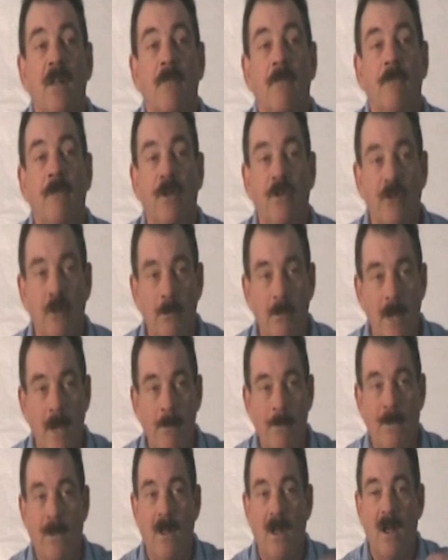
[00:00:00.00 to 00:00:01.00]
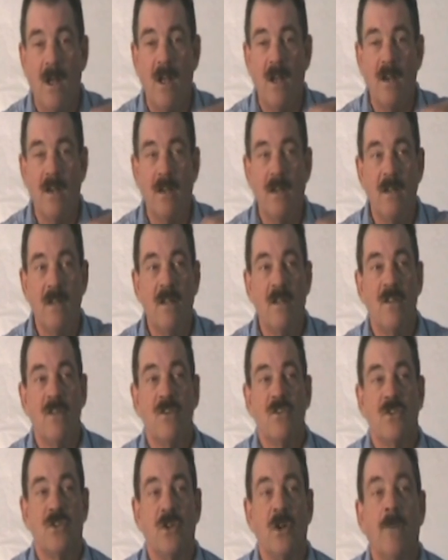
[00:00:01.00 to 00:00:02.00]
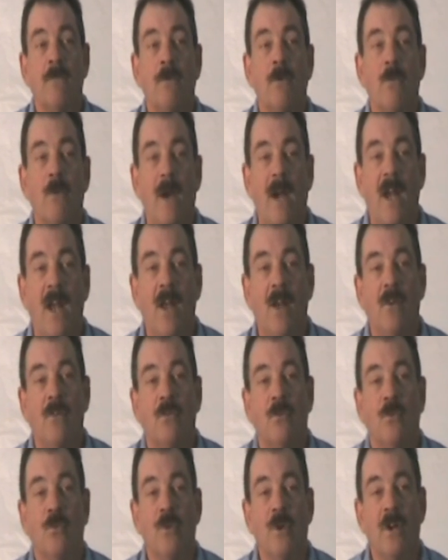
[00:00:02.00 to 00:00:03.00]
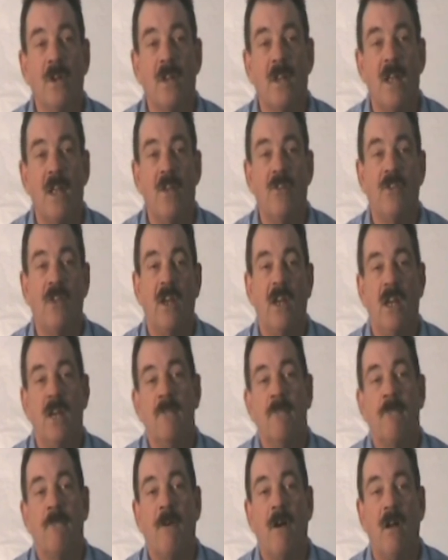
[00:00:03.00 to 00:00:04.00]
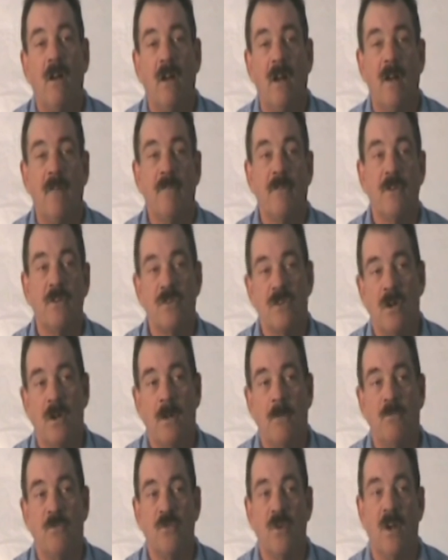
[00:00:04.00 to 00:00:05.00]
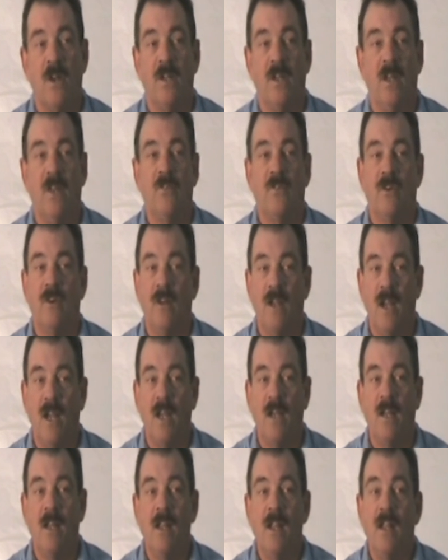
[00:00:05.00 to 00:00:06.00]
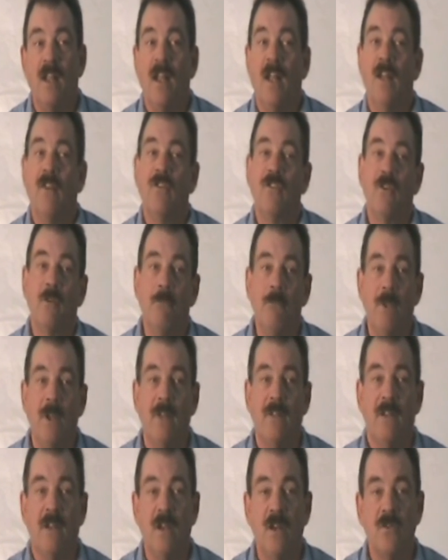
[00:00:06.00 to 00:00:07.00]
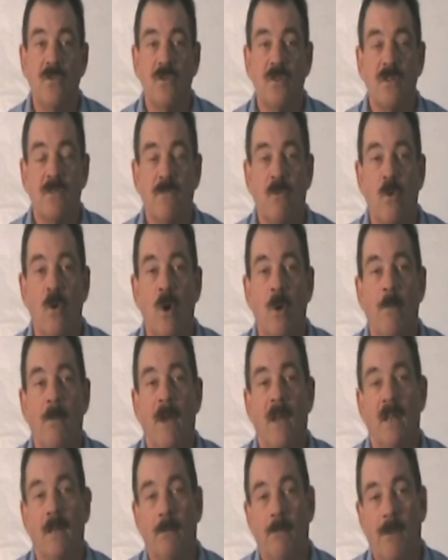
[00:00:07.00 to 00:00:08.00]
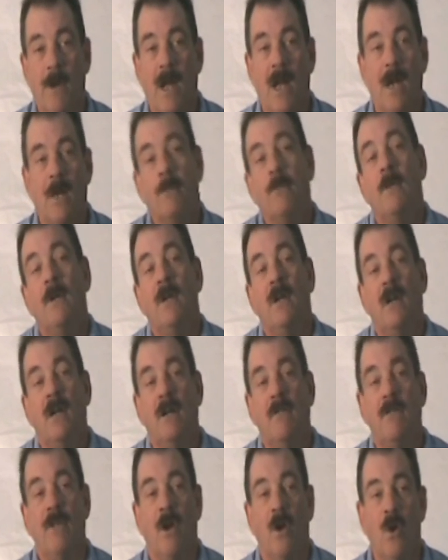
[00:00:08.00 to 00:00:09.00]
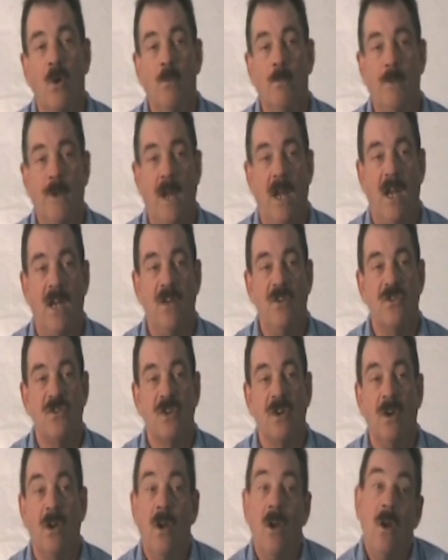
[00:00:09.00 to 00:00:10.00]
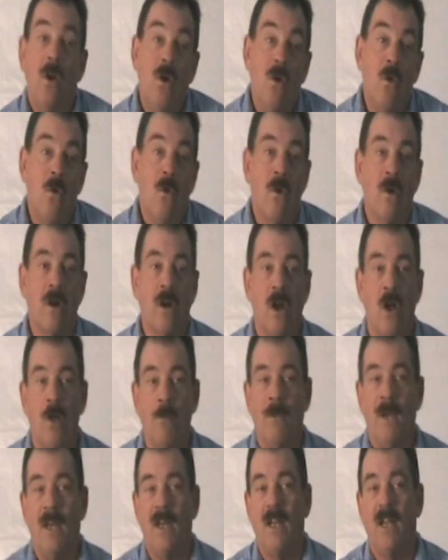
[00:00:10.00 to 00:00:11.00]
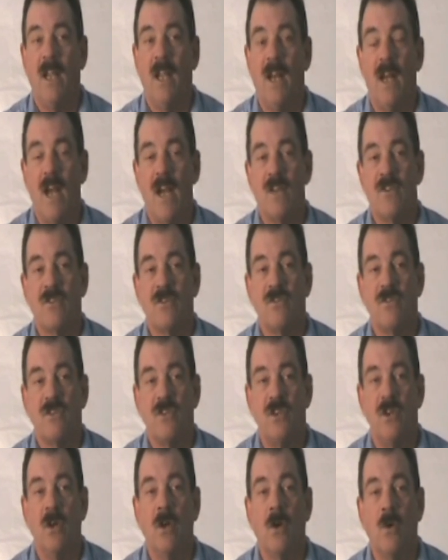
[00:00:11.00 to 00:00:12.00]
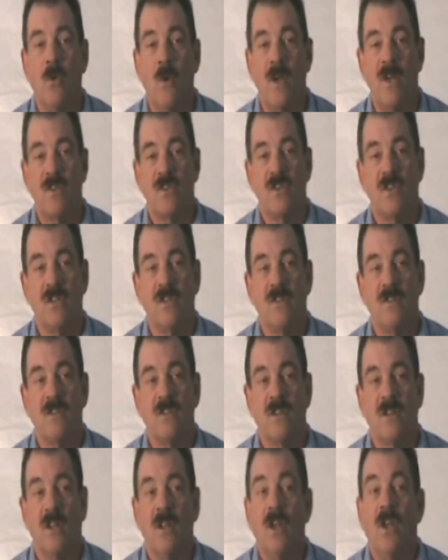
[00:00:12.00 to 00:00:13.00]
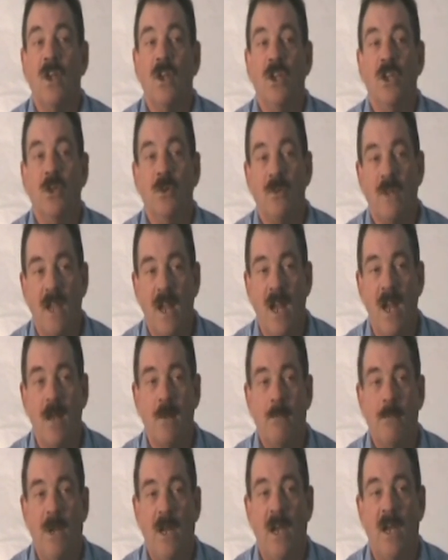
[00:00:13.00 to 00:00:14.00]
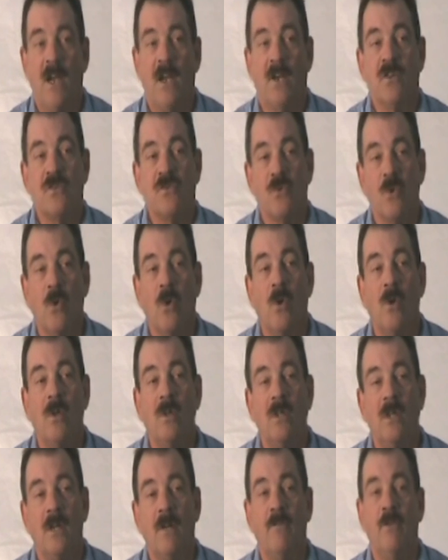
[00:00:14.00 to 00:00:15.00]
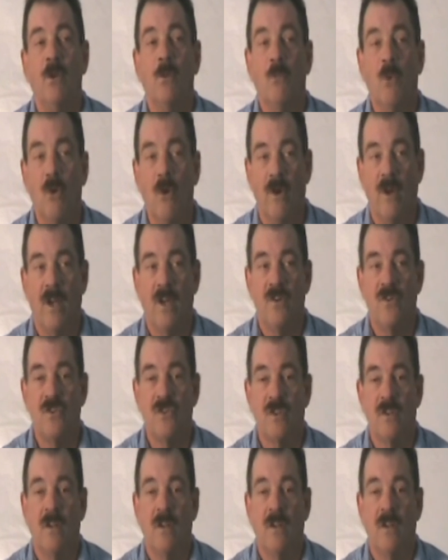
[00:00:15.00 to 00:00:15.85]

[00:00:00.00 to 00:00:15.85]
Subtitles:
Visit my blog, surf around, realize I didn't fall off the turnip truck yesterday, and submit the interest form at the bottom of the home page. Or call me to get answers to your questions. You can be in control of your mortgage.